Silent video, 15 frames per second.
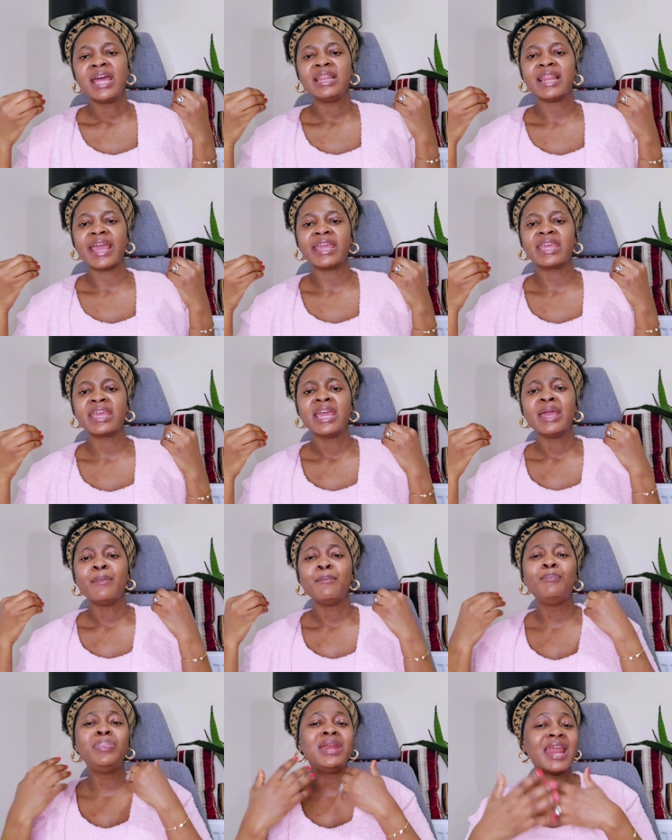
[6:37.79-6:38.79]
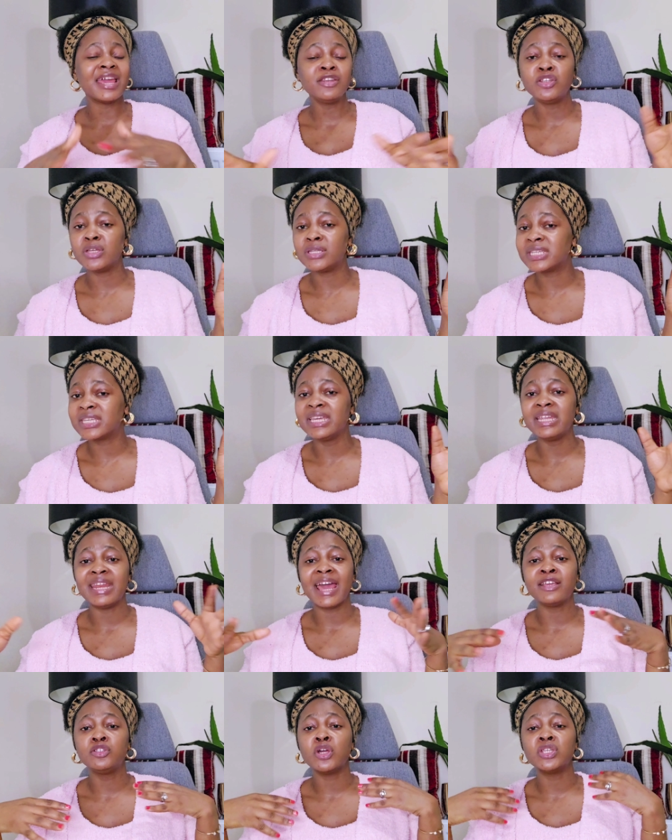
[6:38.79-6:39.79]
like blend your skin,
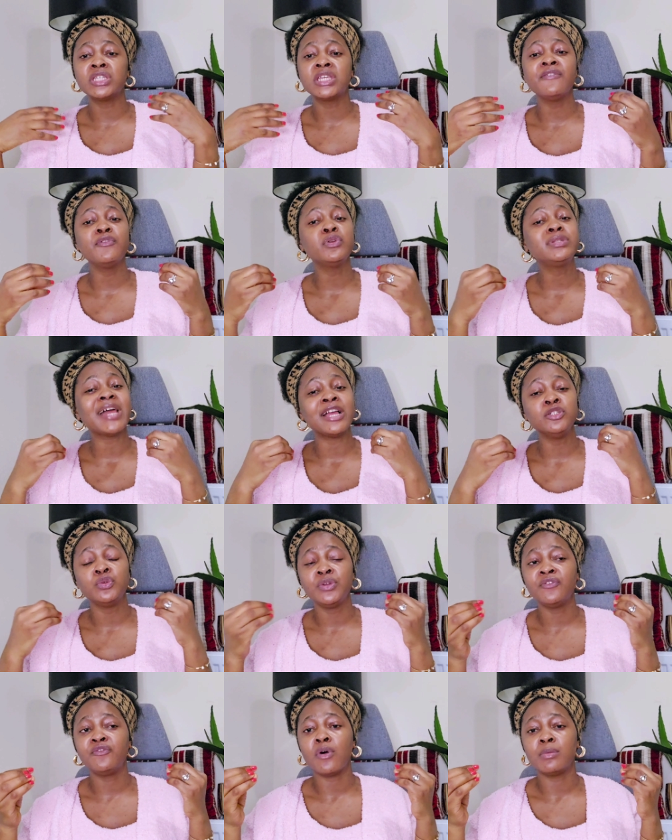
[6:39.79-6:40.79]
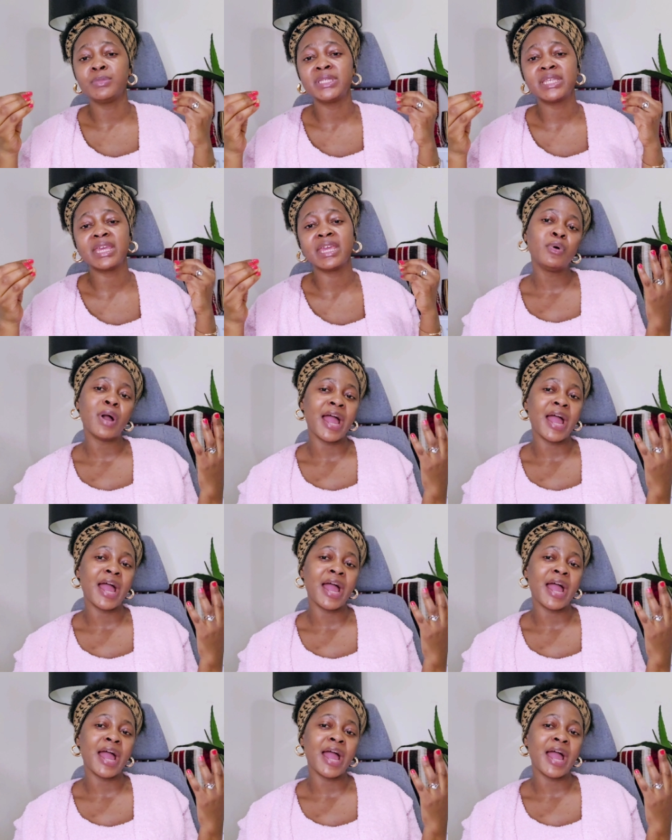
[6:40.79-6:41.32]
like just give you that uniform skin.